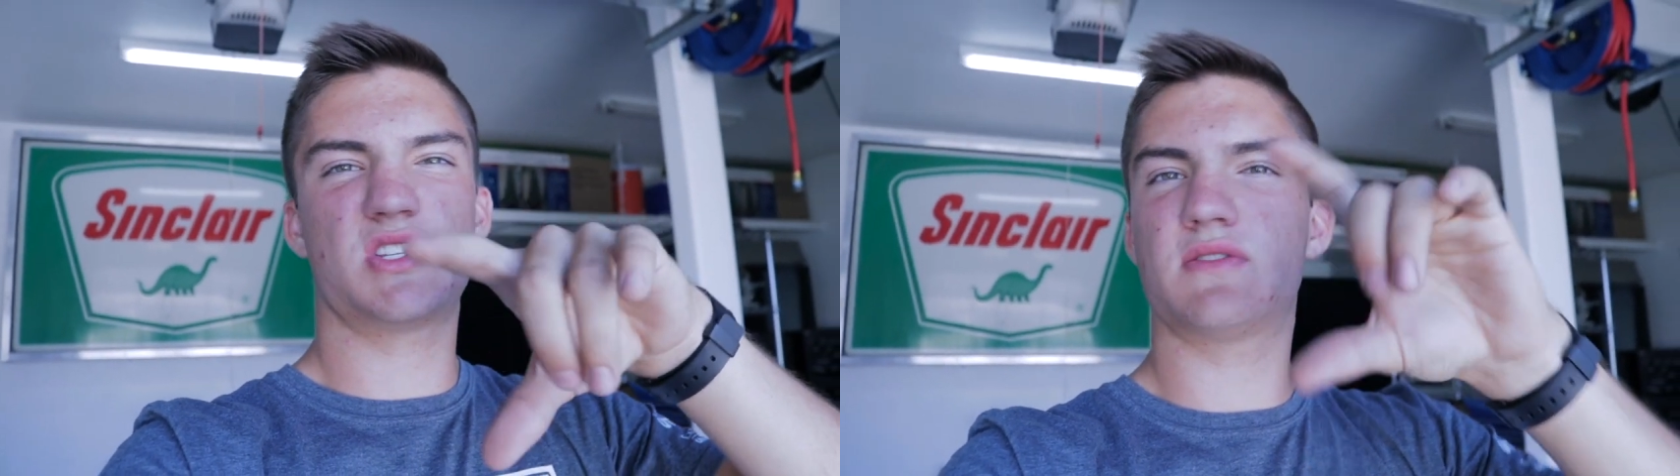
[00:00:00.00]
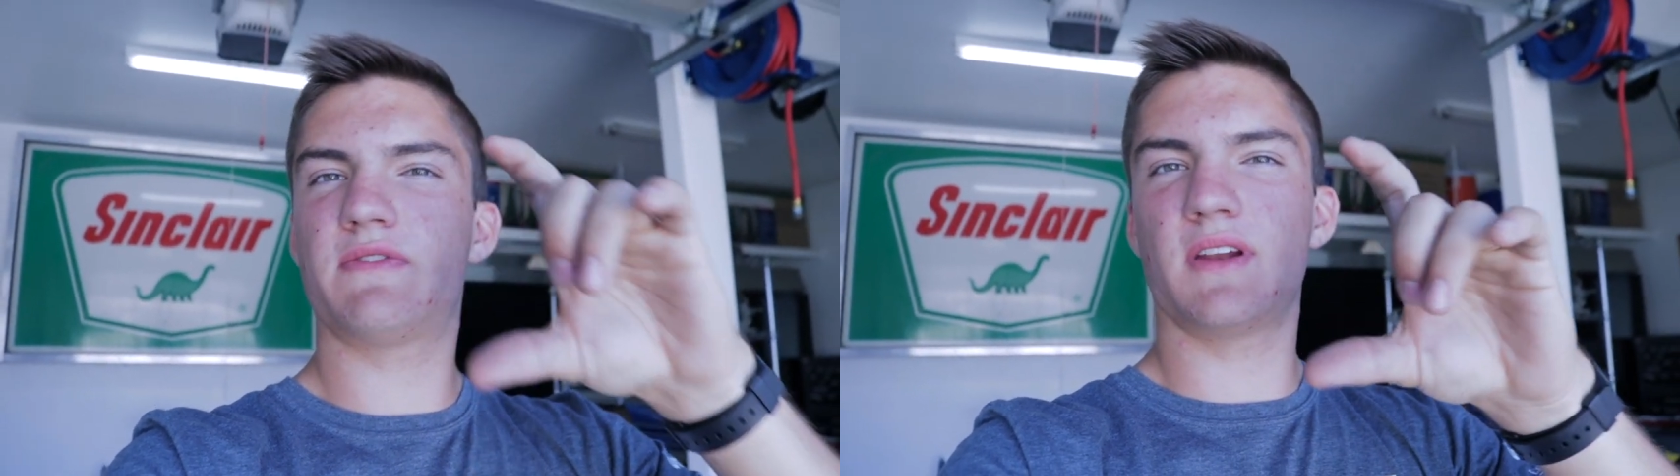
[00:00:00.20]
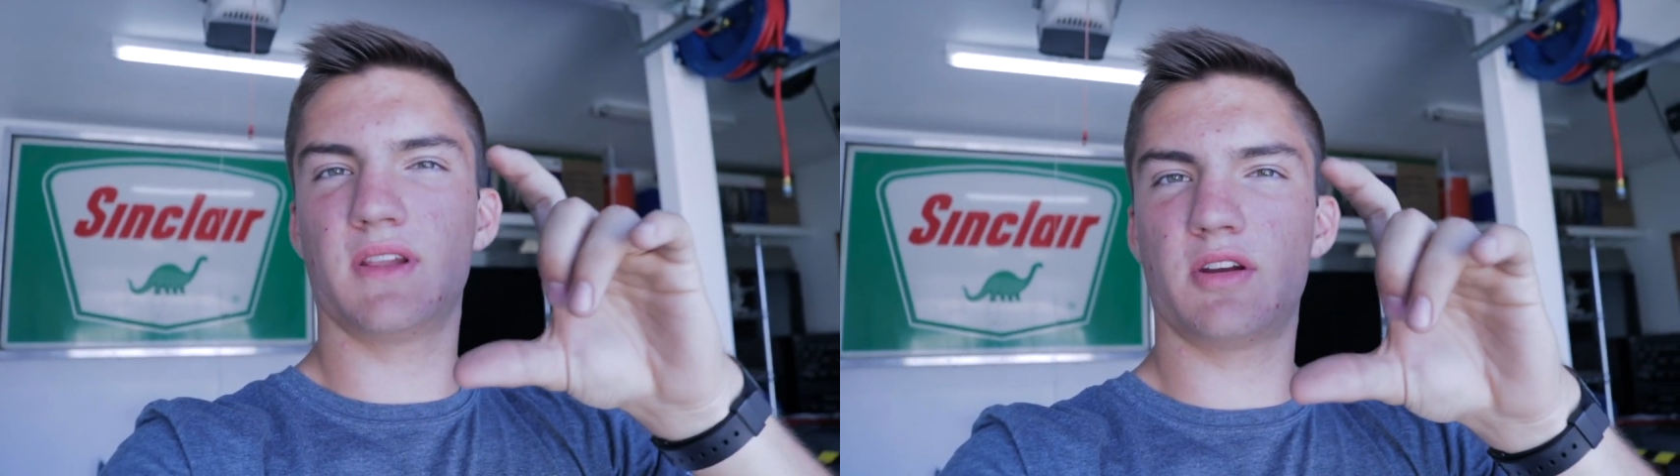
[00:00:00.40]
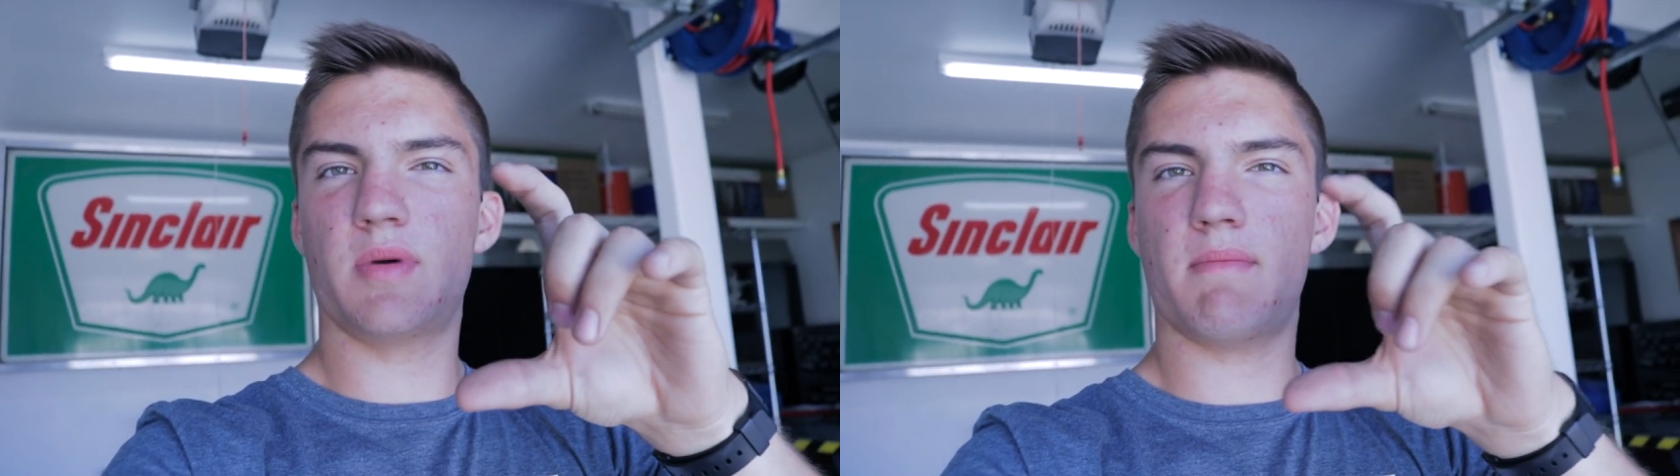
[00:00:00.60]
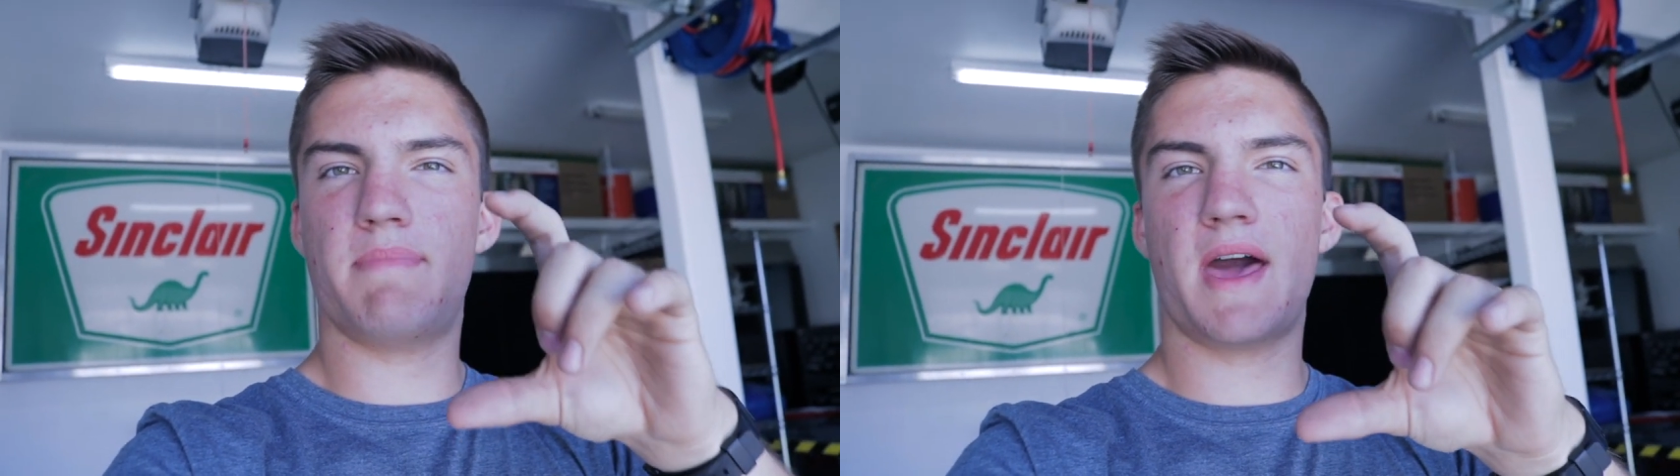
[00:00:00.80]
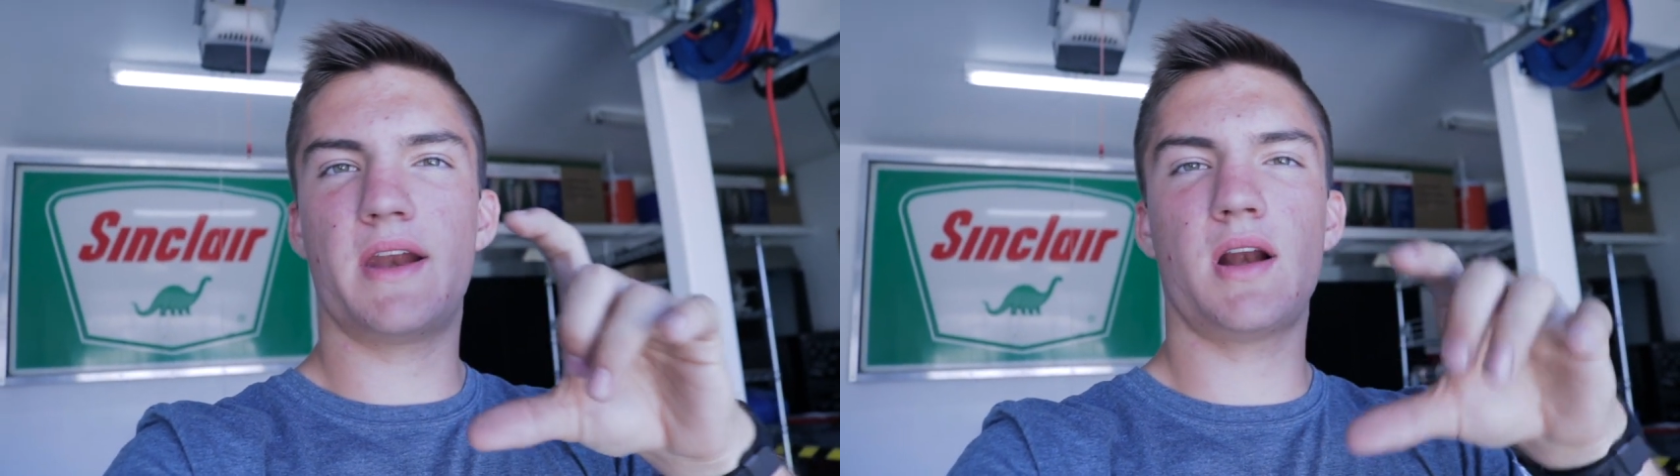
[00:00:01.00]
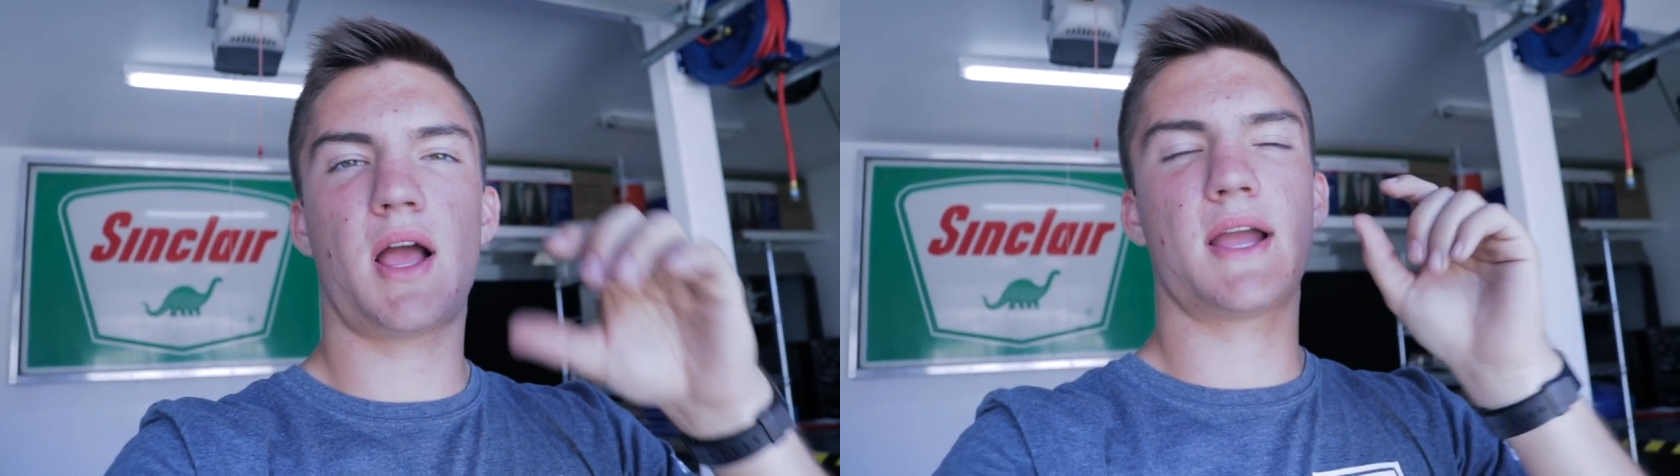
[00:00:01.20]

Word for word: just fit a little bit better.